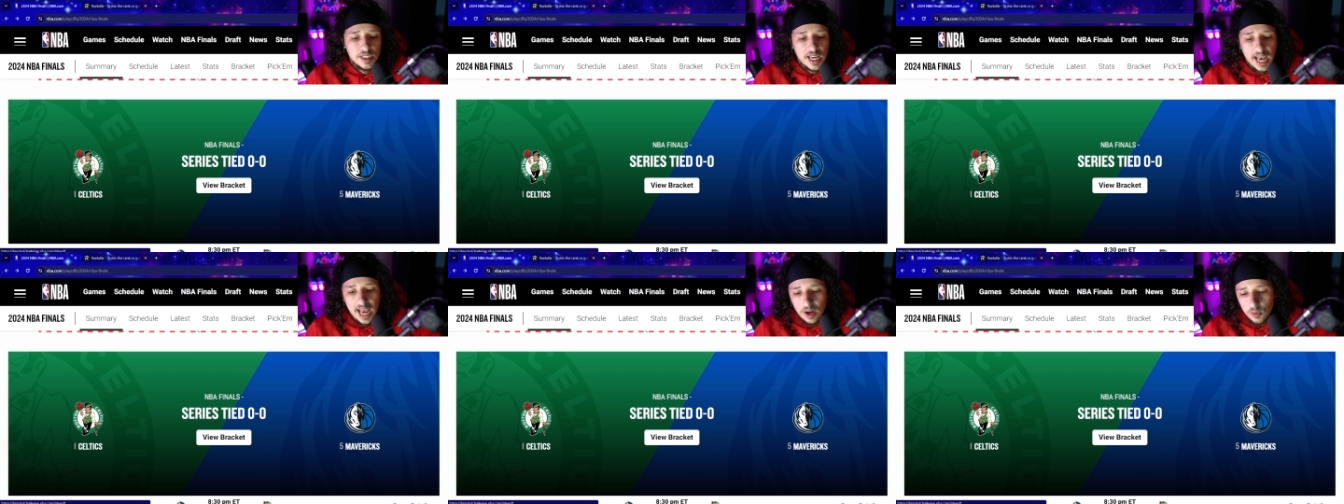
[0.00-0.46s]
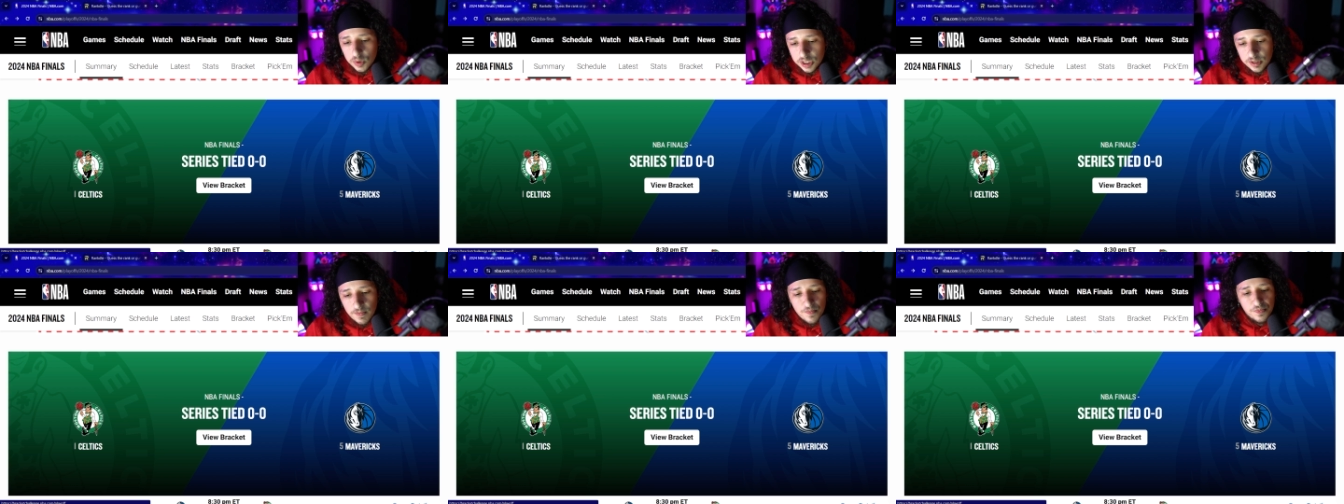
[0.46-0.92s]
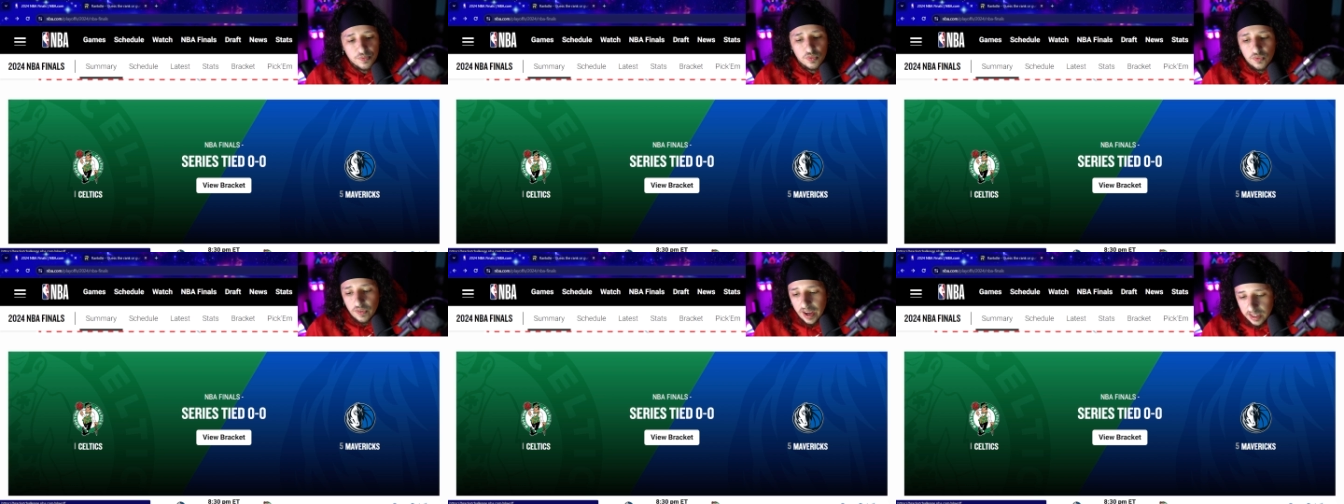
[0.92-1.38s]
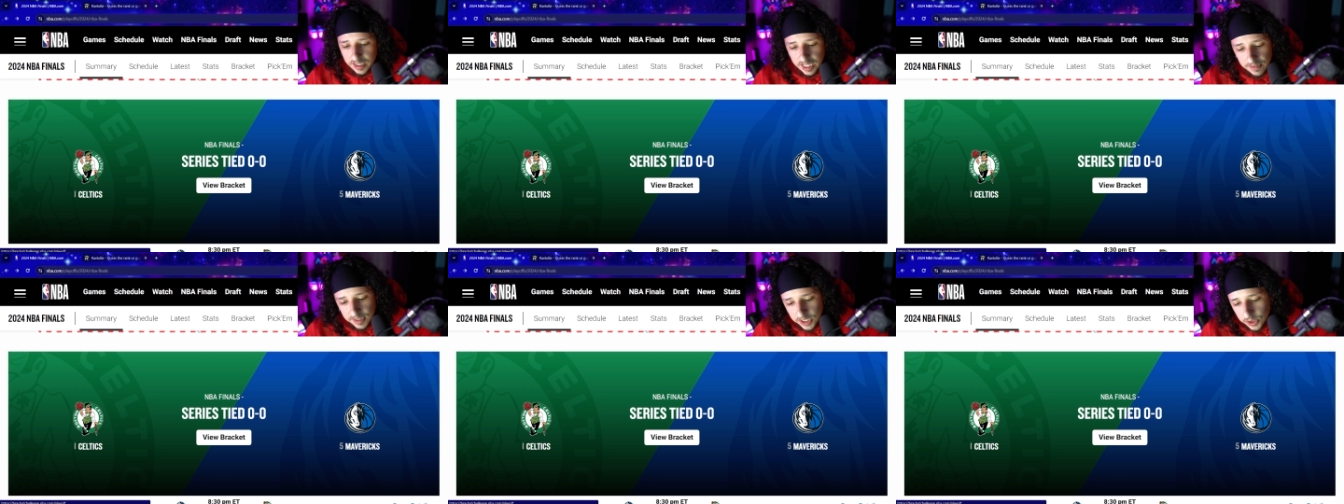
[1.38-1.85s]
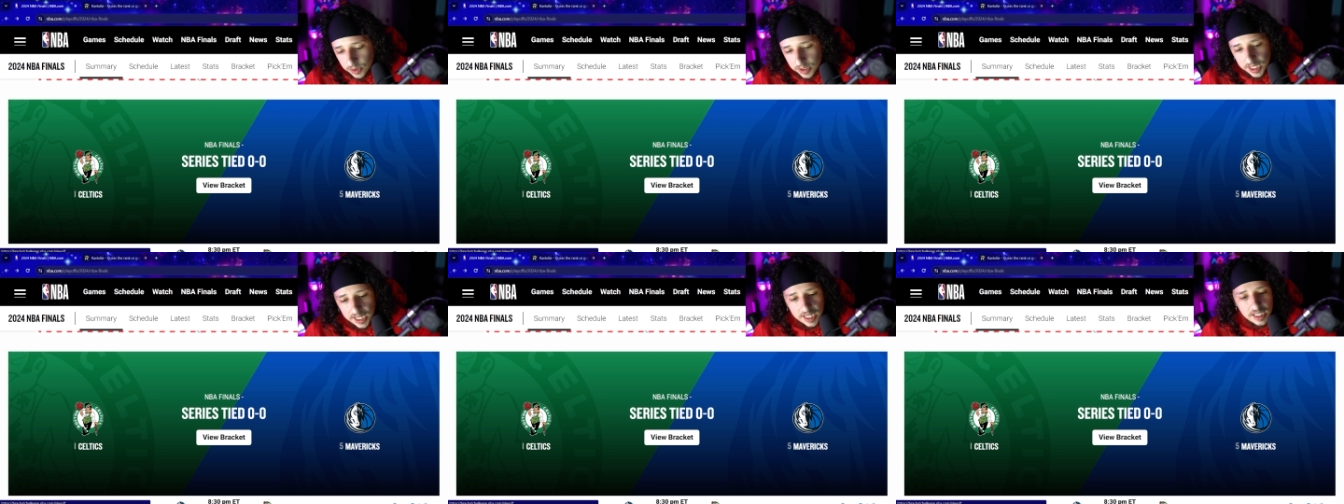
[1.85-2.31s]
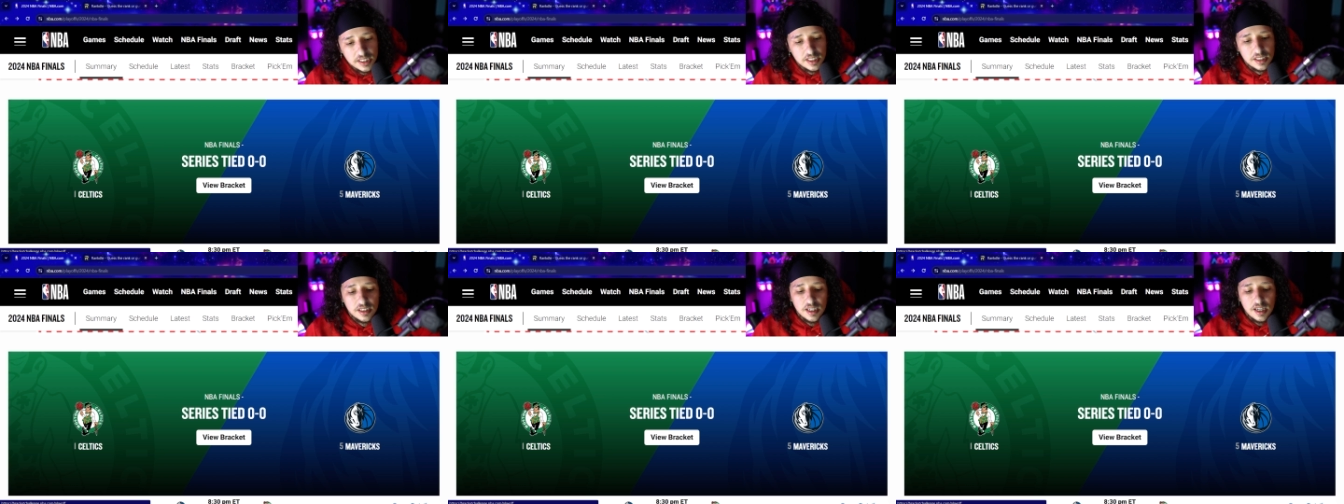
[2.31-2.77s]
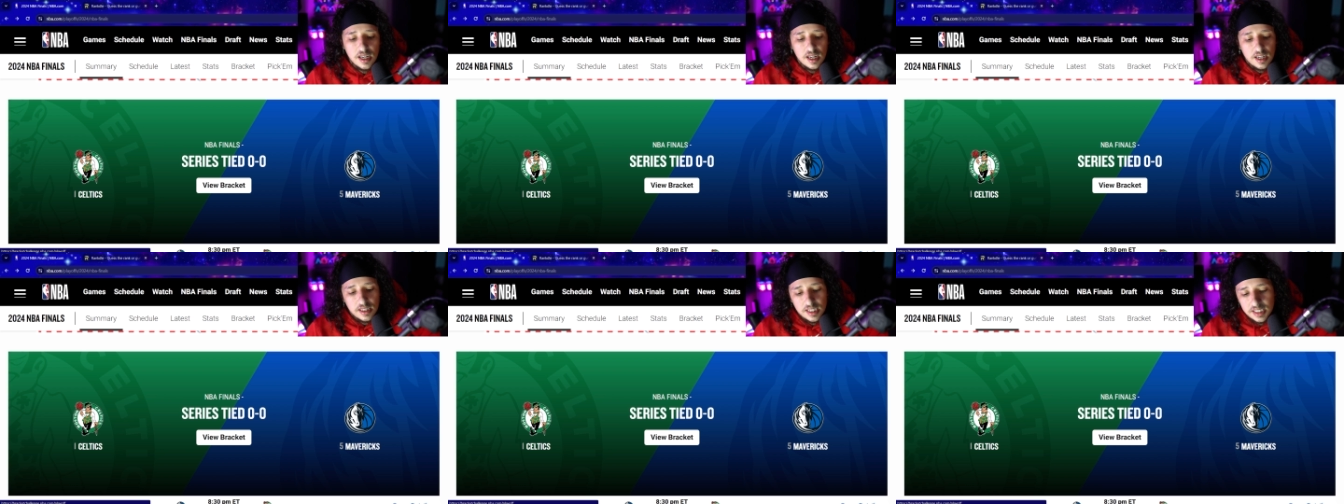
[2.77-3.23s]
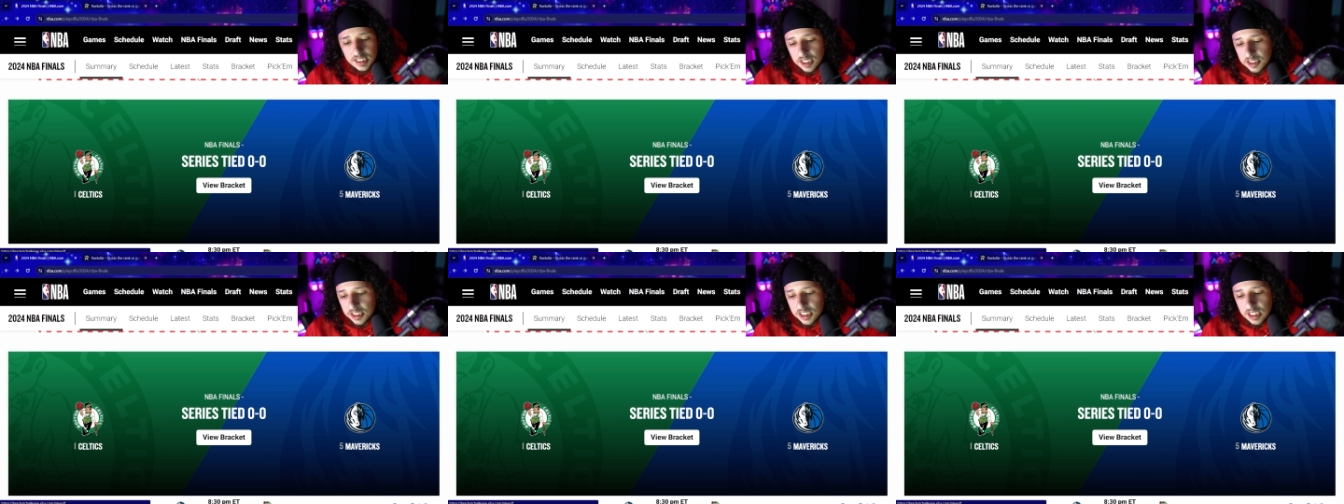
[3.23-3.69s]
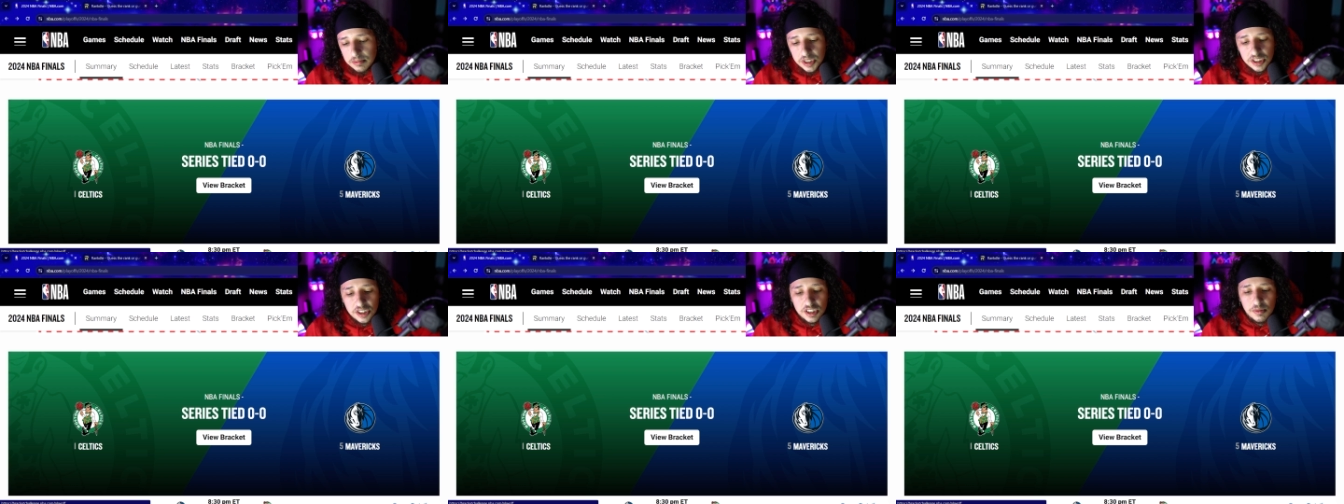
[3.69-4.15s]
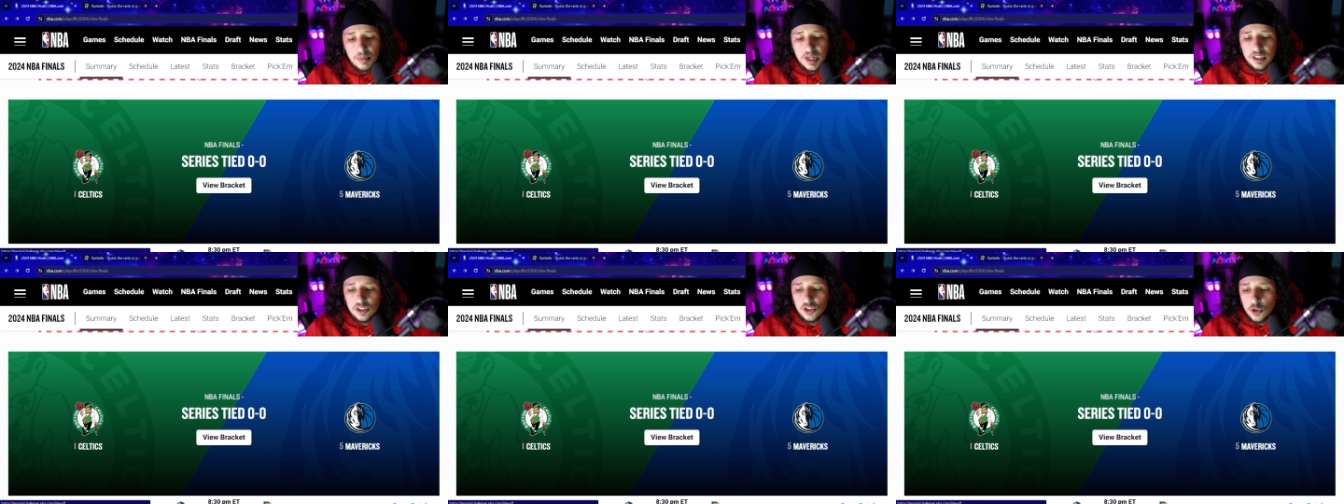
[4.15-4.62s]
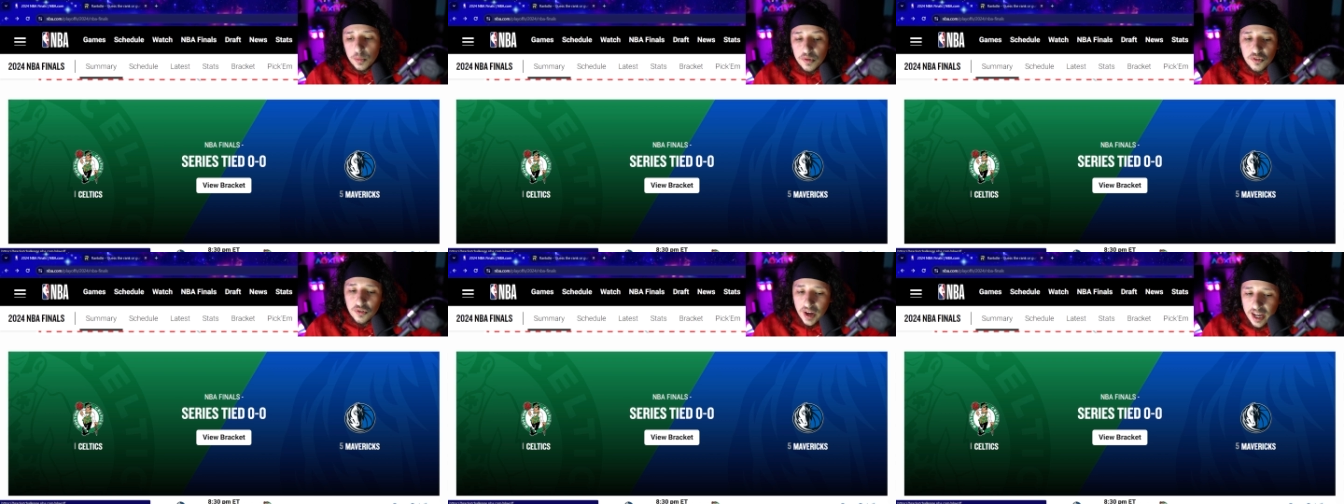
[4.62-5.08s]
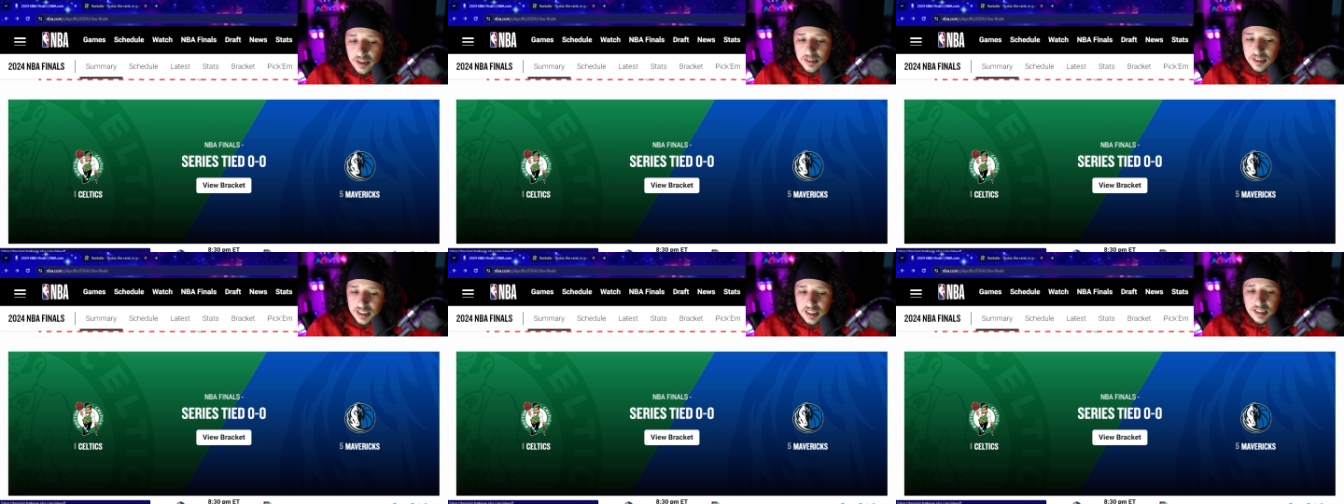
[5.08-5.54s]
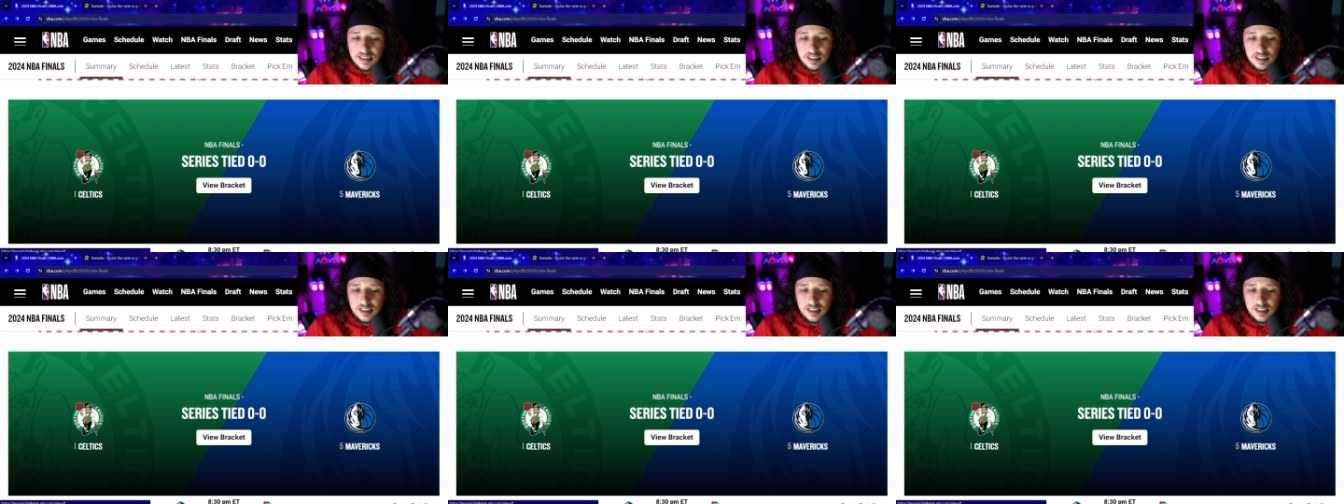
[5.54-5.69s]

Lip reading: Cat was fouling every 2 seconds, and this Celtics team just doesn't make stupid fouls,